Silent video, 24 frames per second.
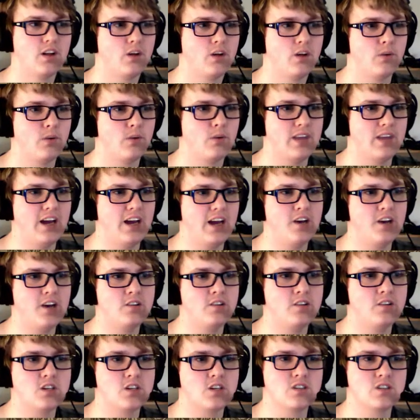With that, he
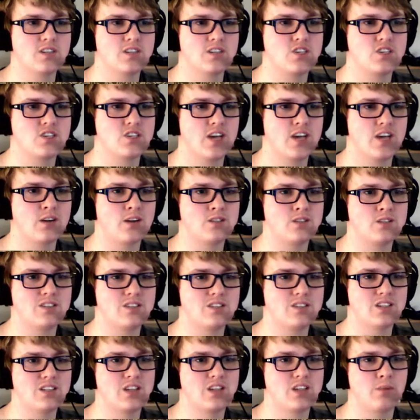returns to the shadows and
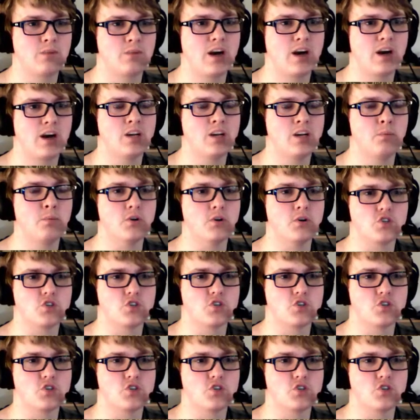sits down behind a bush.